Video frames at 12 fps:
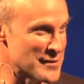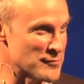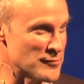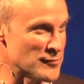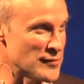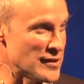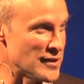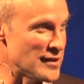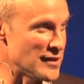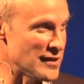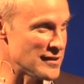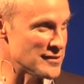
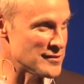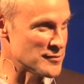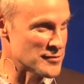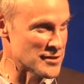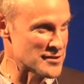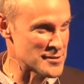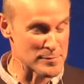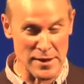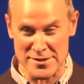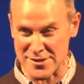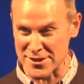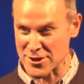this
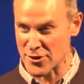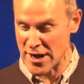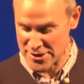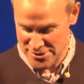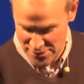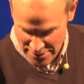plane's going to crash. So